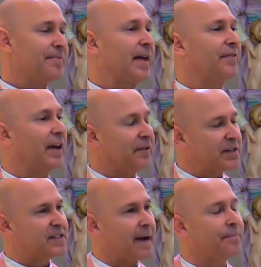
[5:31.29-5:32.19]
that there
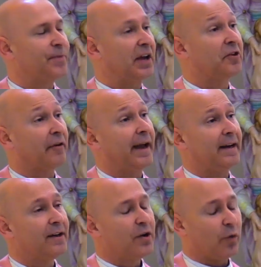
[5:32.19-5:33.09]
is something great
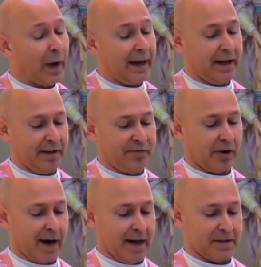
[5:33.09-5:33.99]
waiting
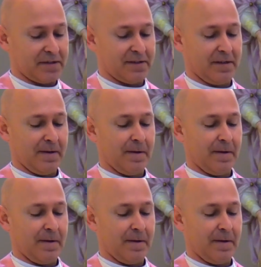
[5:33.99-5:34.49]
for us.